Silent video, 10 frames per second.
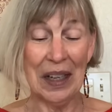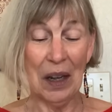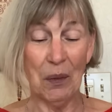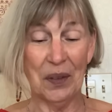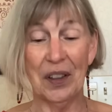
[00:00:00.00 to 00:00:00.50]

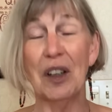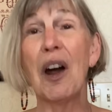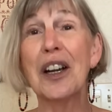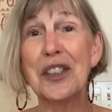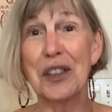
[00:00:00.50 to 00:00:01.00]
with a
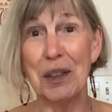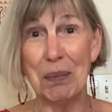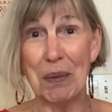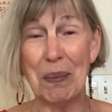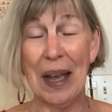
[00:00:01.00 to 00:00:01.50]
large group
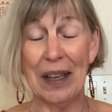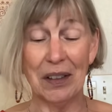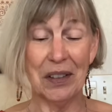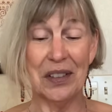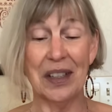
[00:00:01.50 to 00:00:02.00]
of
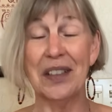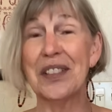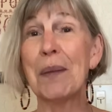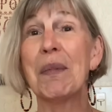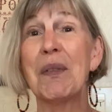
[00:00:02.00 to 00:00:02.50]
patterns,
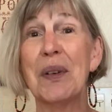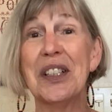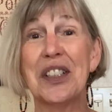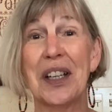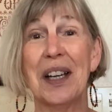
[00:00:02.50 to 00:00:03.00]
some of
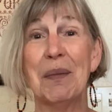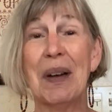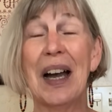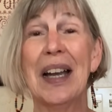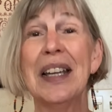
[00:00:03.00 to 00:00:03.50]
which
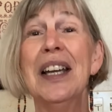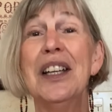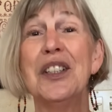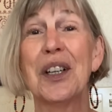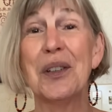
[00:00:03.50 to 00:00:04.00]
I
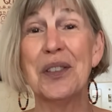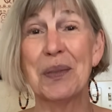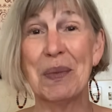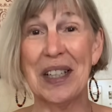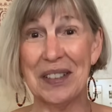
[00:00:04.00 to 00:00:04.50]
chose
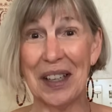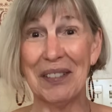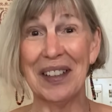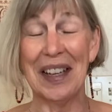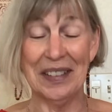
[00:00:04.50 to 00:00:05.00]
because I
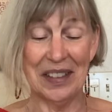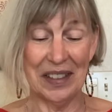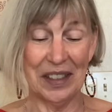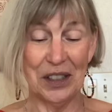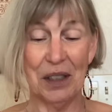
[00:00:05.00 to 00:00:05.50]
would like to
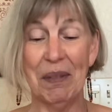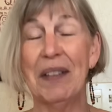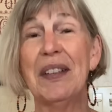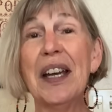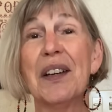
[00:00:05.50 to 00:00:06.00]
stitch them, and
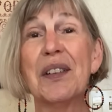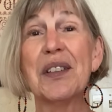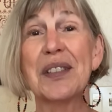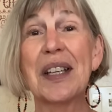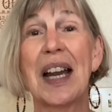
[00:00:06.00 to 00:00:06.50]
the
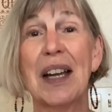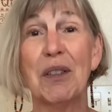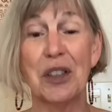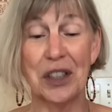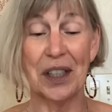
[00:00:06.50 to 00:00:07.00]
others that I will
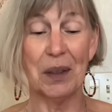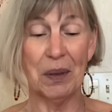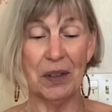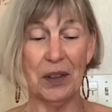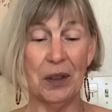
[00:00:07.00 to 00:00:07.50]
share
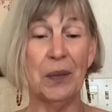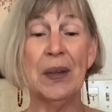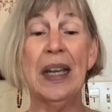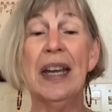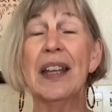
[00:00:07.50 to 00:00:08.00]
with you.
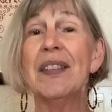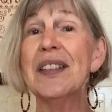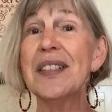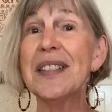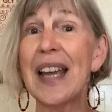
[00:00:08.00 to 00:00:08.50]
And
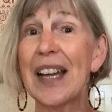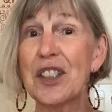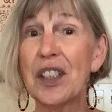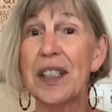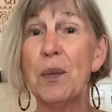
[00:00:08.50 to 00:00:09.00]
this is
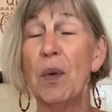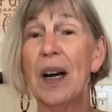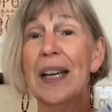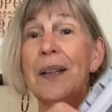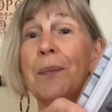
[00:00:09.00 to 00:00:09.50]
actually
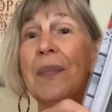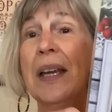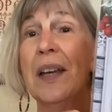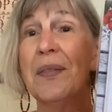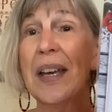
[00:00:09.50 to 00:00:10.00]
one
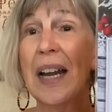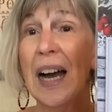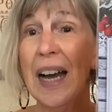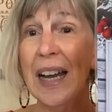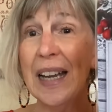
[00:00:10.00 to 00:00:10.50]
that
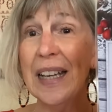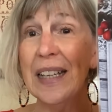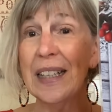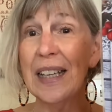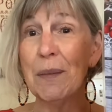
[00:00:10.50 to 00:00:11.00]
I
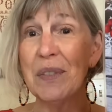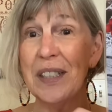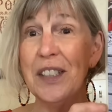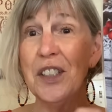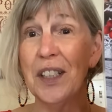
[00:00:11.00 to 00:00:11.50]
am
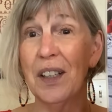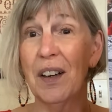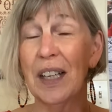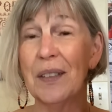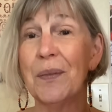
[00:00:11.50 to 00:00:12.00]
stitching
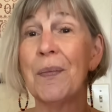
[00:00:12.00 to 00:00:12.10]
on.